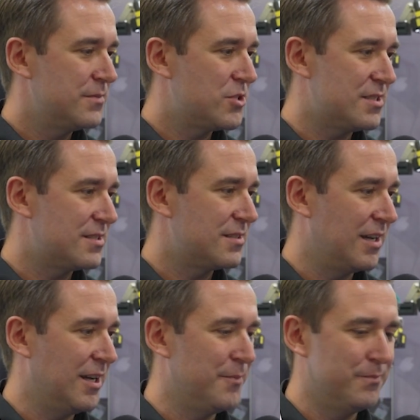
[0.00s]
Just
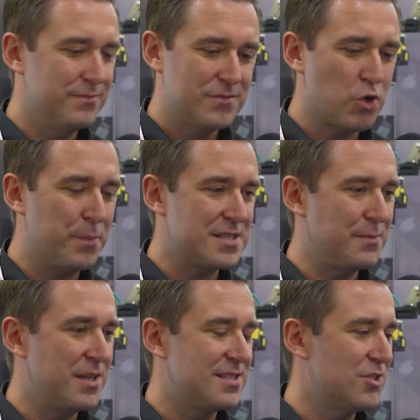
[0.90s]
drop us a
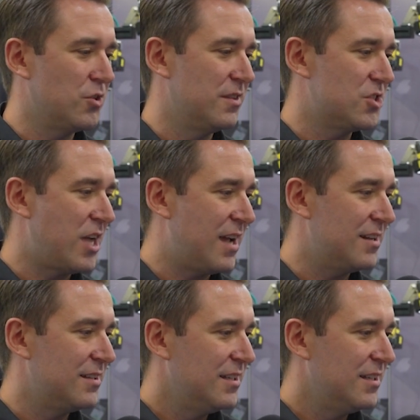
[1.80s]
message on the chat.